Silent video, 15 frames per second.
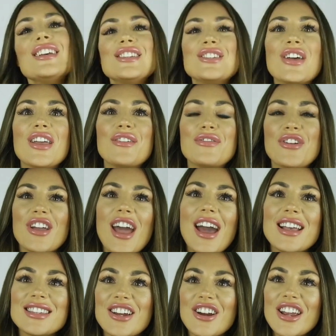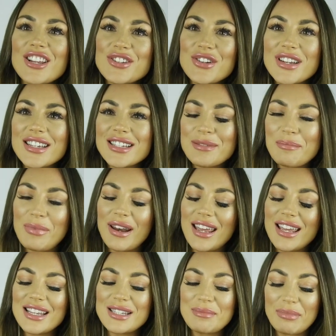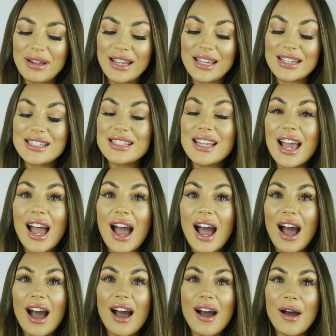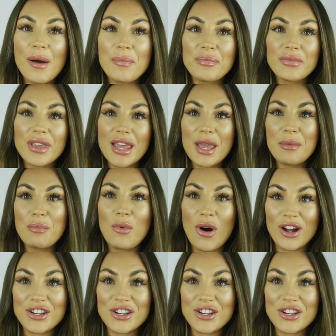So if you guys are interested, please keep